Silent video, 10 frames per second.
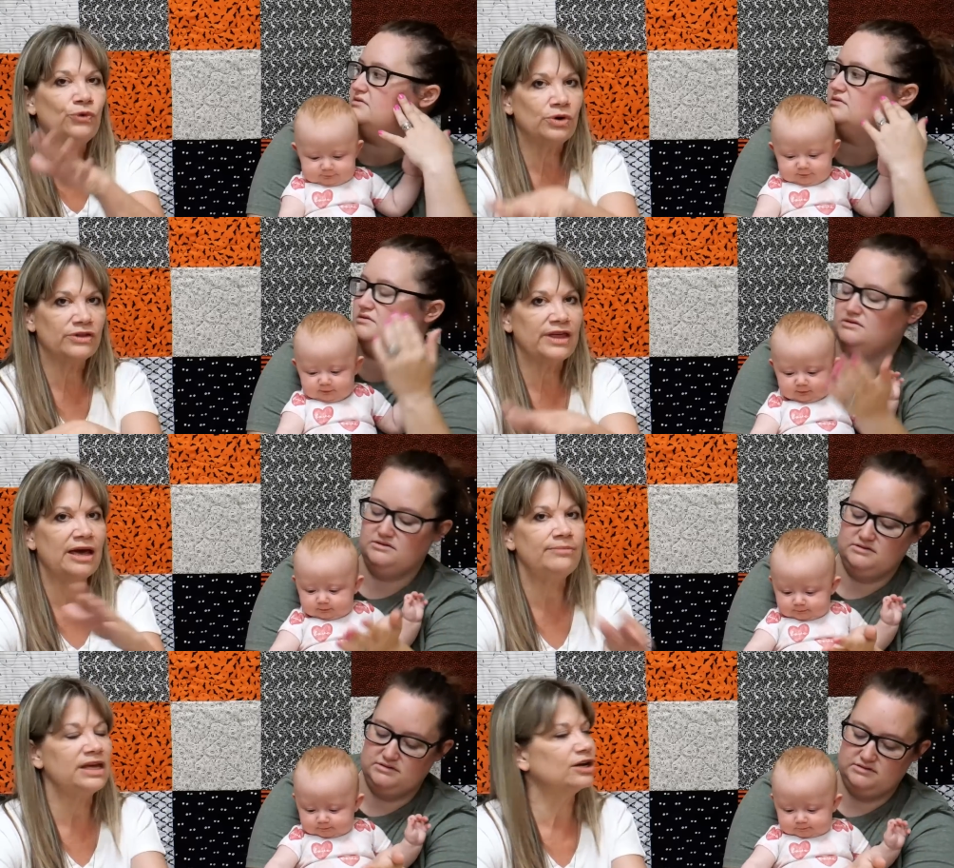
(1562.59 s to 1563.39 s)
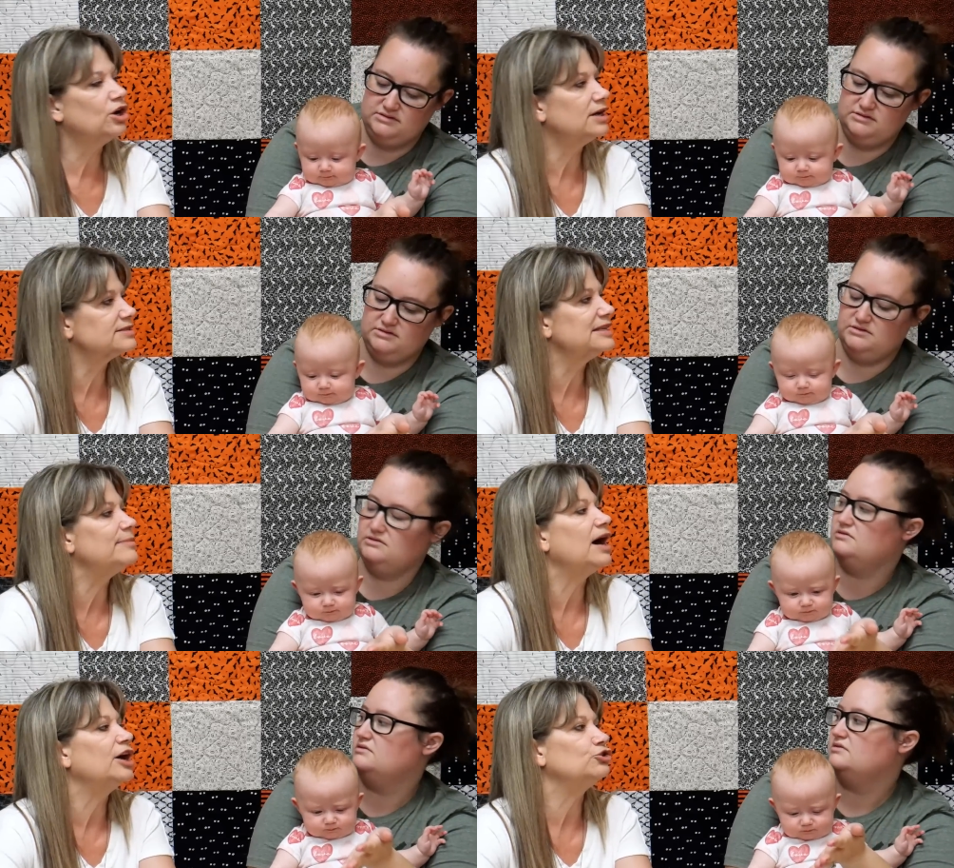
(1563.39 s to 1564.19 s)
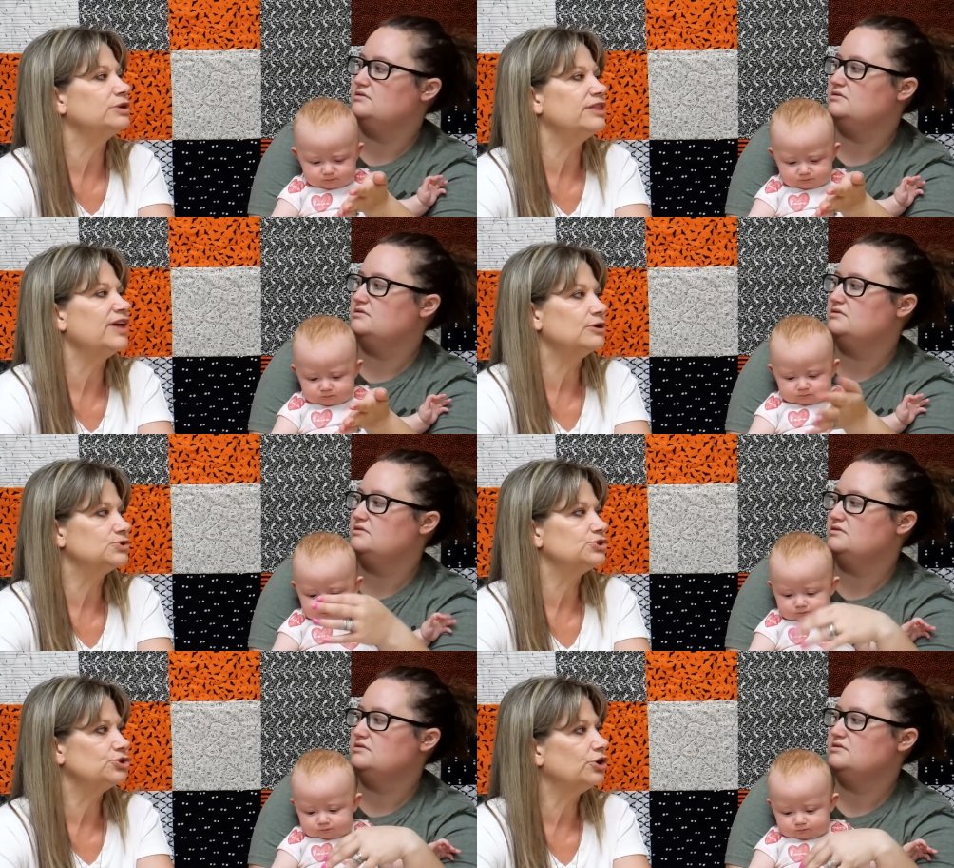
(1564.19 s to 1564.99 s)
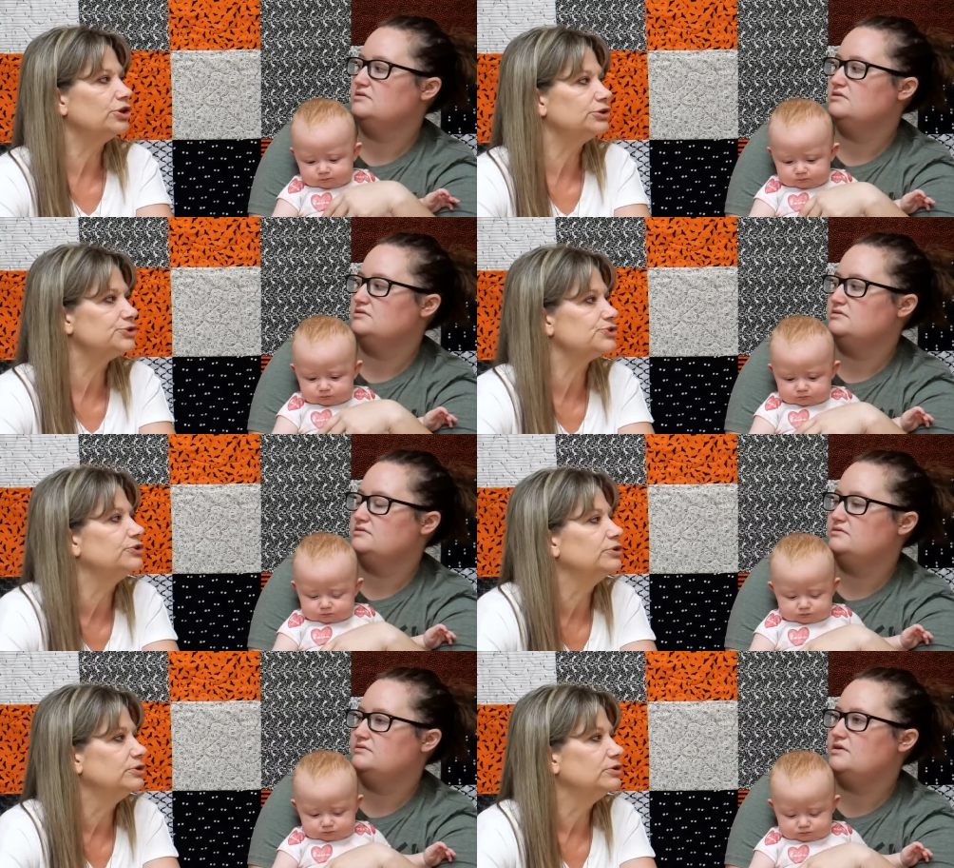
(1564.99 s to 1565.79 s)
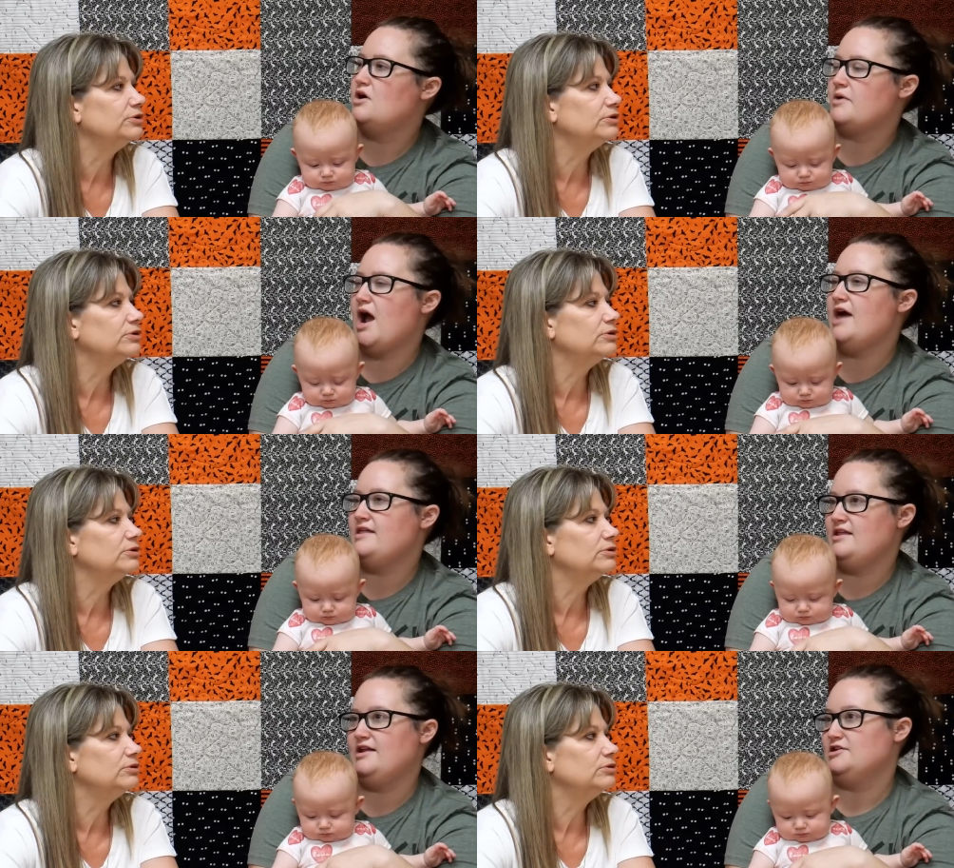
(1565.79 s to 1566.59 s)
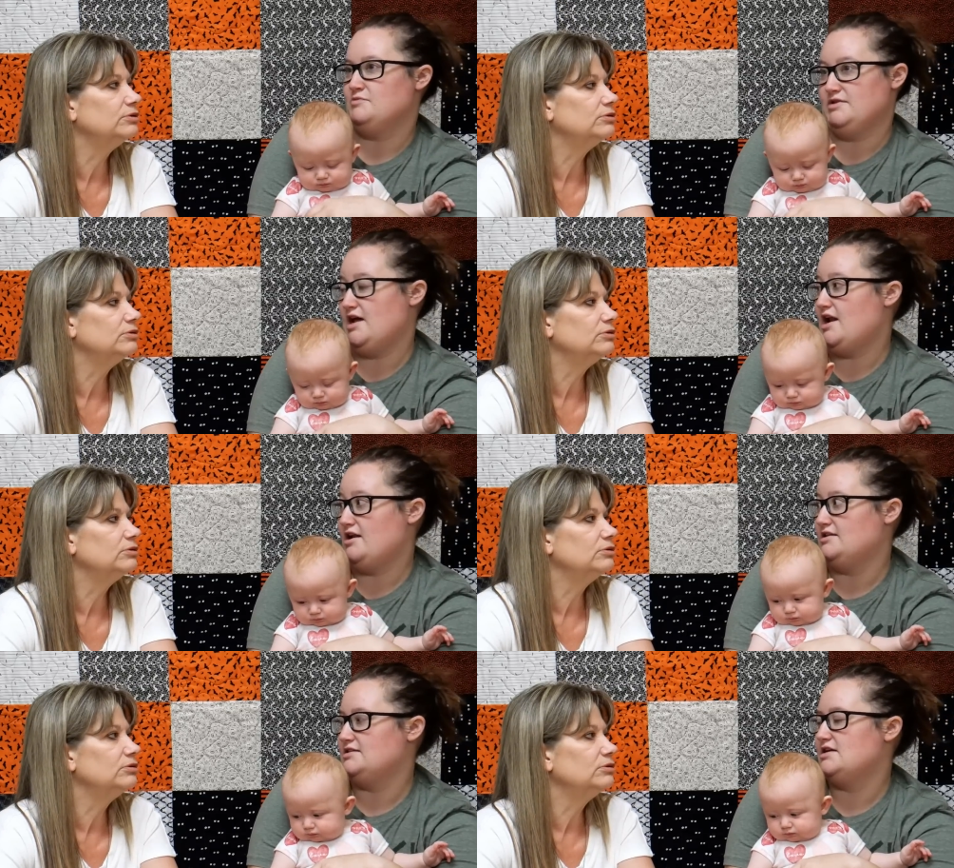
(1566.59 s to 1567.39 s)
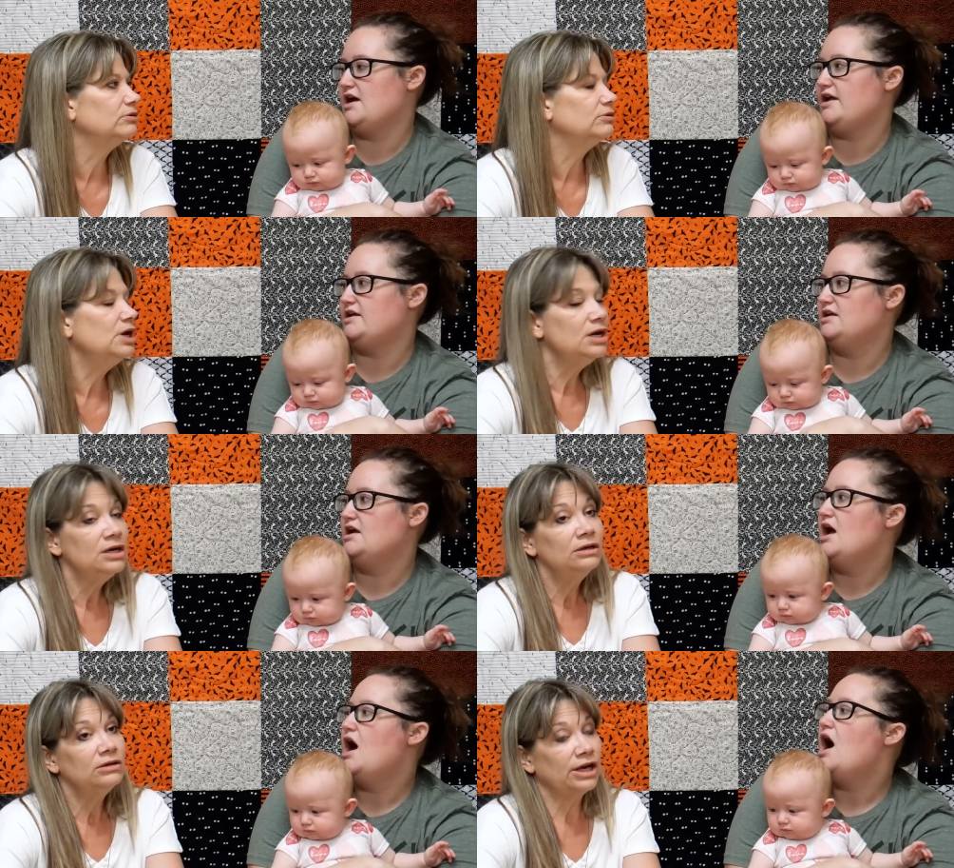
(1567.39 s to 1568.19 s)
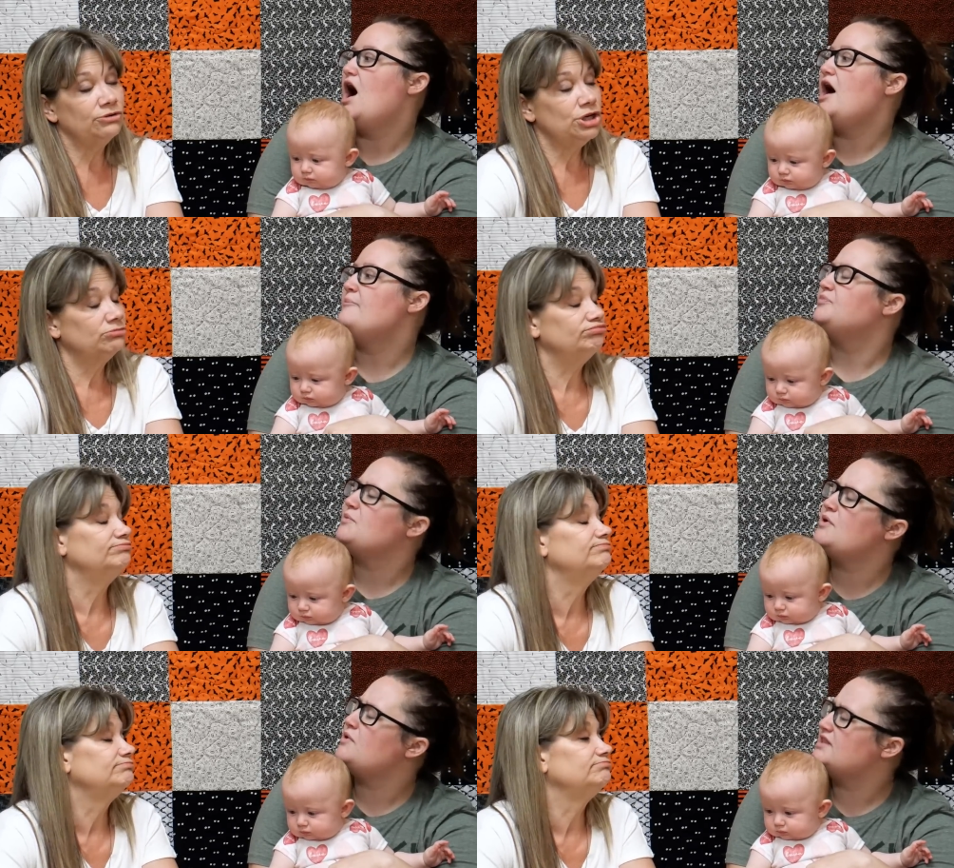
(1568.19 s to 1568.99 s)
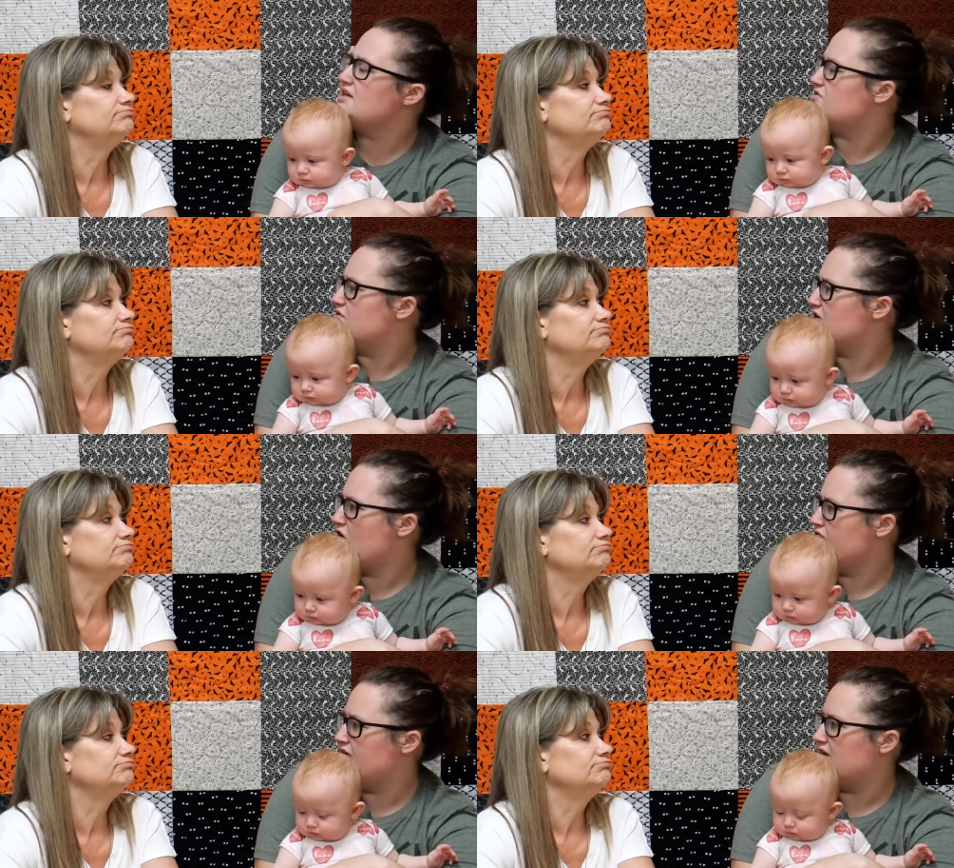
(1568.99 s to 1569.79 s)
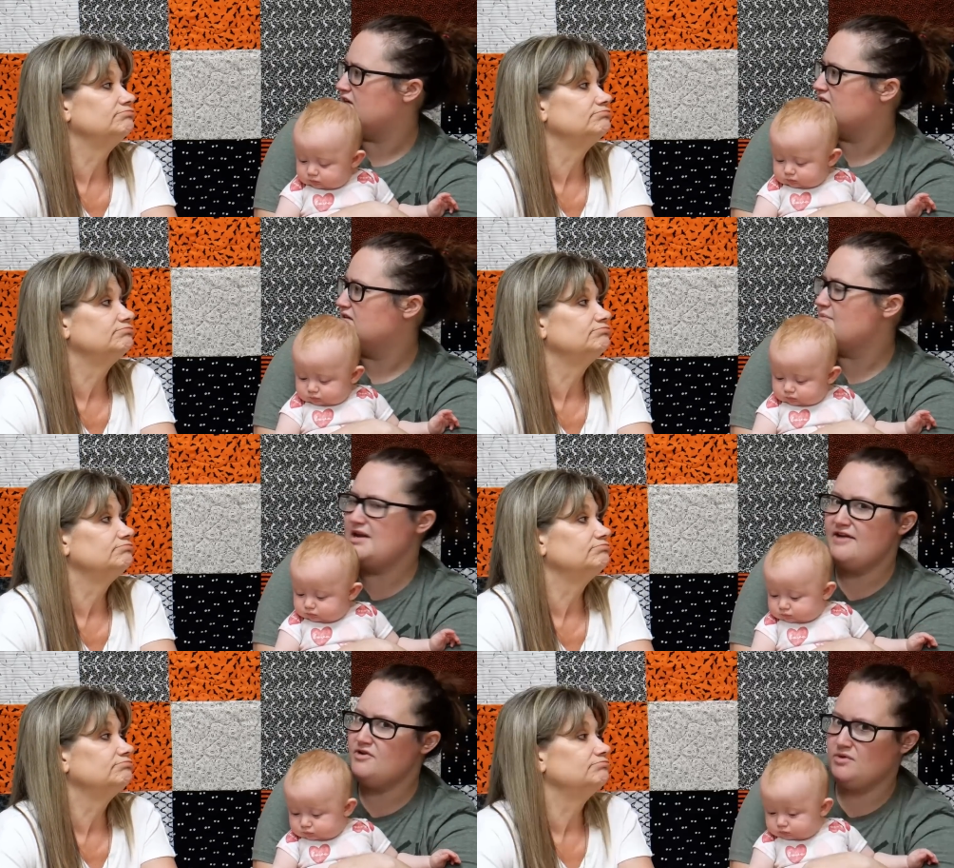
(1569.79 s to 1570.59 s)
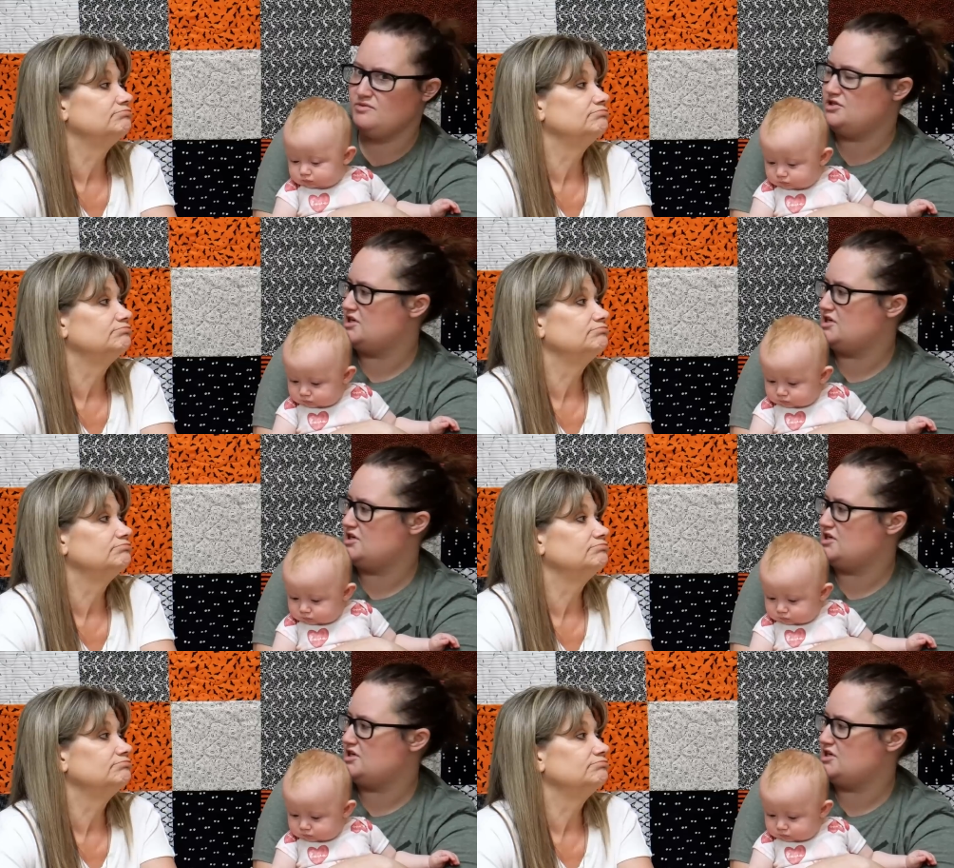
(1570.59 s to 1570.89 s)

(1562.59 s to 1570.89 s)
Speaker 1: for them, it cost them a hundred thousand
Speaker 2: dollars. Okay, I think he just pulled that out of the sky. I don't know. Um, but what did they do during COVID? I mean, everyone was